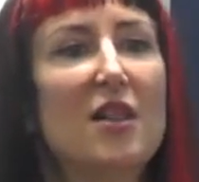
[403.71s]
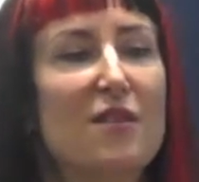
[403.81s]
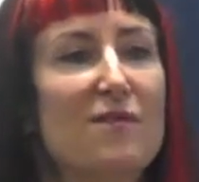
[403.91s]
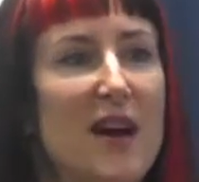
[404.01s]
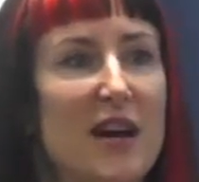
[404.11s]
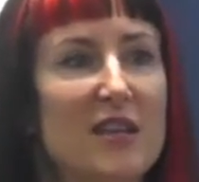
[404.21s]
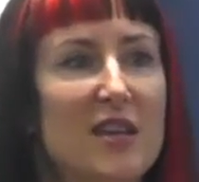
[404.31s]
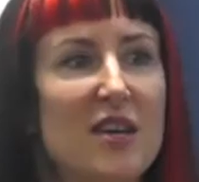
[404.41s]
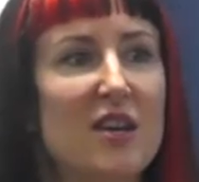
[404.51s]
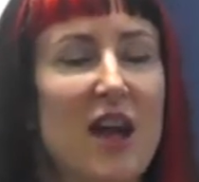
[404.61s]
the fact that
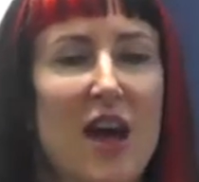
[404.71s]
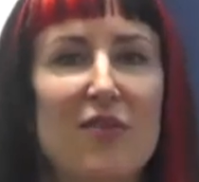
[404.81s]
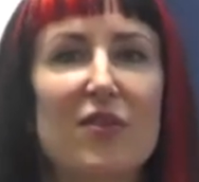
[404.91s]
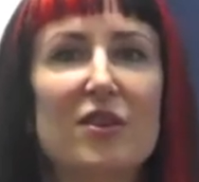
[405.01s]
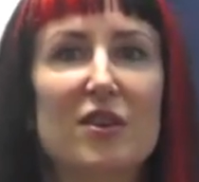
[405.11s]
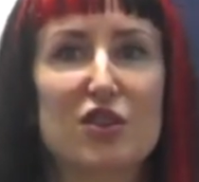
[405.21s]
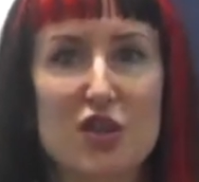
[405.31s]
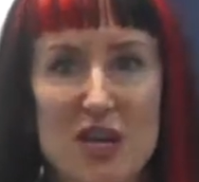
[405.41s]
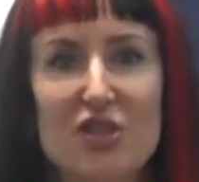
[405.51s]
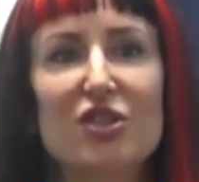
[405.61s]
he can have
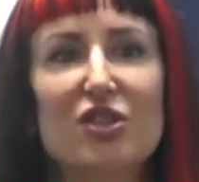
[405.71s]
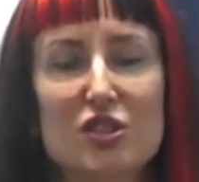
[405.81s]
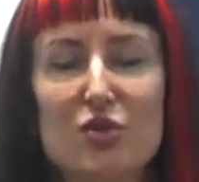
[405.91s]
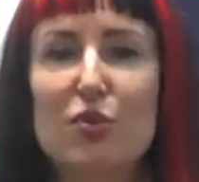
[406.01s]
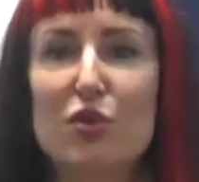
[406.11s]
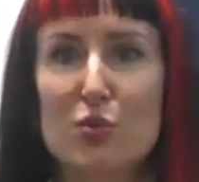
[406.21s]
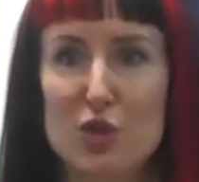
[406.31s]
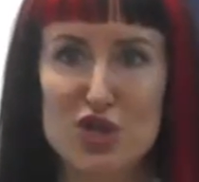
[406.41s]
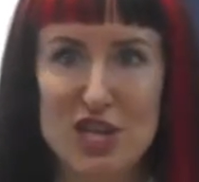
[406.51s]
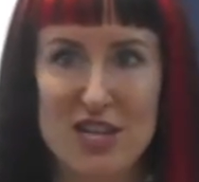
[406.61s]
attractions to more than
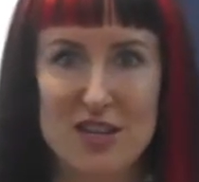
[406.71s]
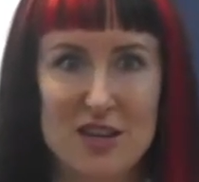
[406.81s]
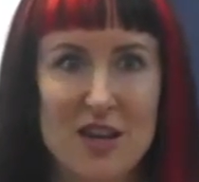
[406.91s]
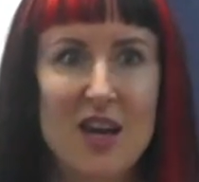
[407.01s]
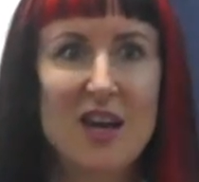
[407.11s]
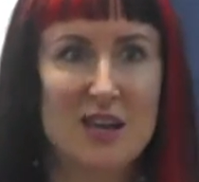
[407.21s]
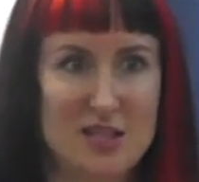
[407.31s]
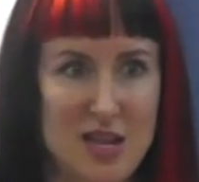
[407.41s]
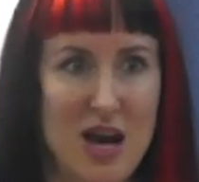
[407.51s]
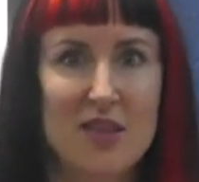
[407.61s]
one gender.
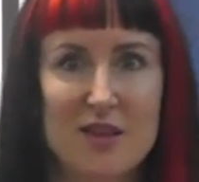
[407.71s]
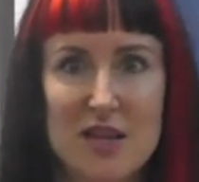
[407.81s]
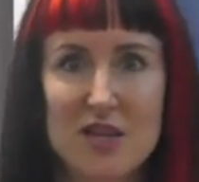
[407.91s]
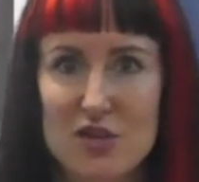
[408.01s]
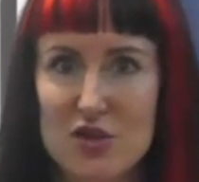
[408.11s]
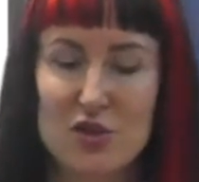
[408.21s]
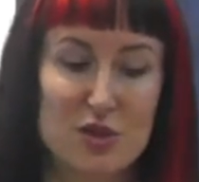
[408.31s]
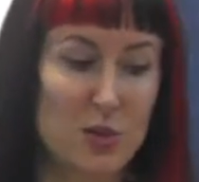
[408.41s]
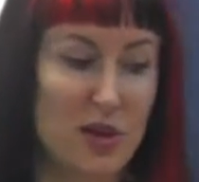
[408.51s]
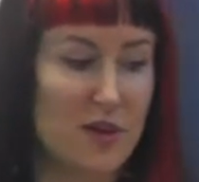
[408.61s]
It's that he
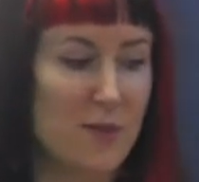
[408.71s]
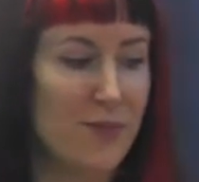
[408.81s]
struggles with.